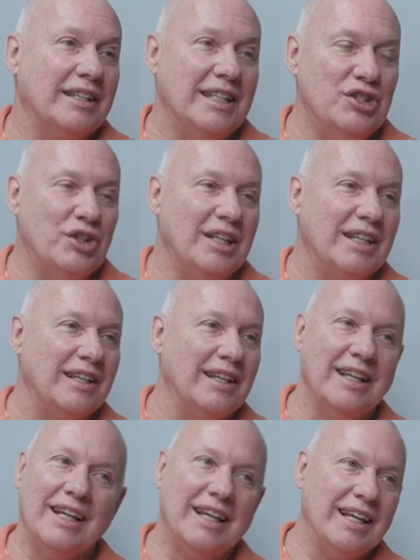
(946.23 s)

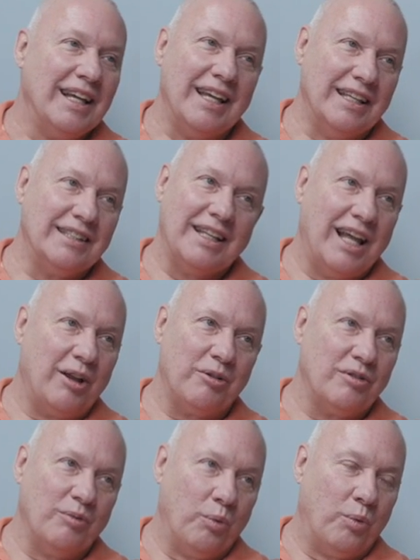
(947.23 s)
Teaching is not
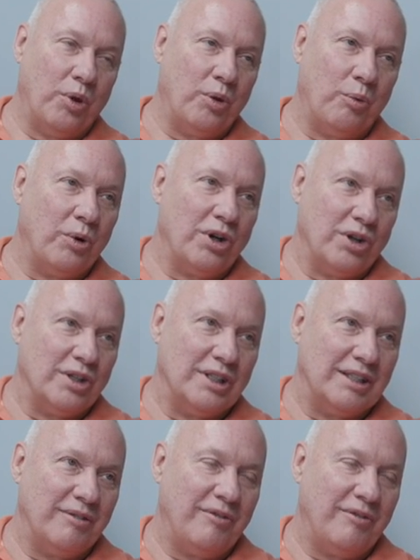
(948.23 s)
with words.